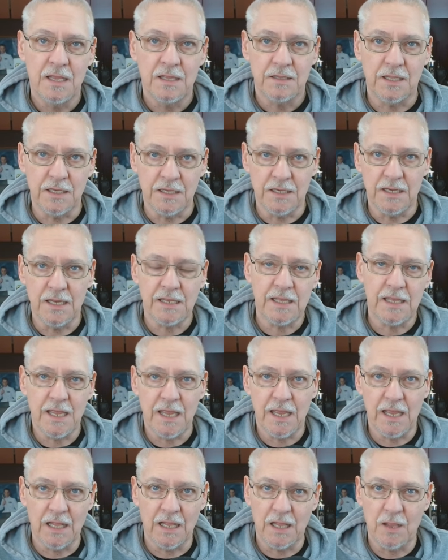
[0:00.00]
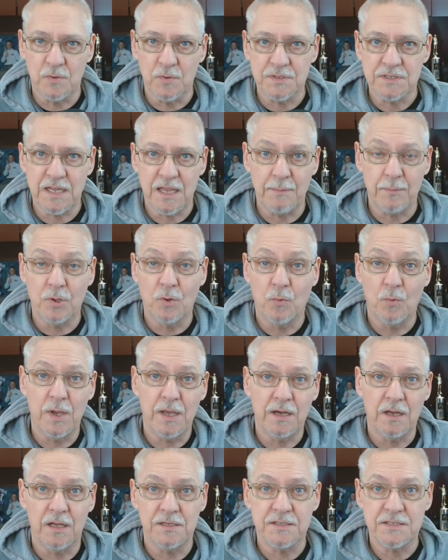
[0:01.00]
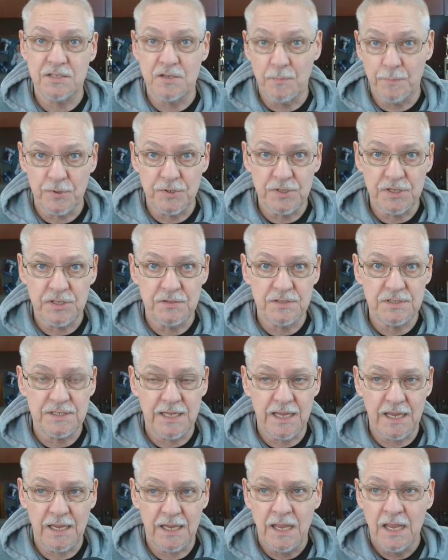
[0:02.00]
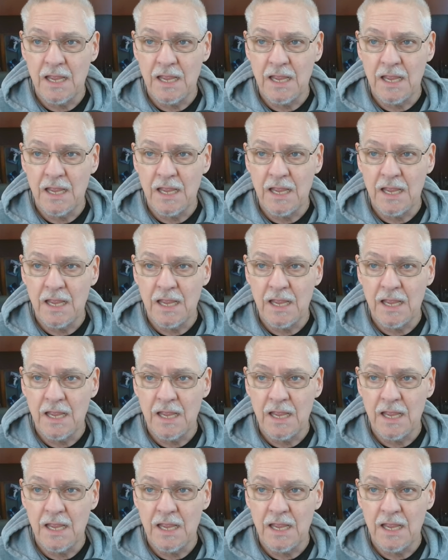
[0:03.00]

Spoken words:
that Nikki Haley was able to win on Super Tuesday.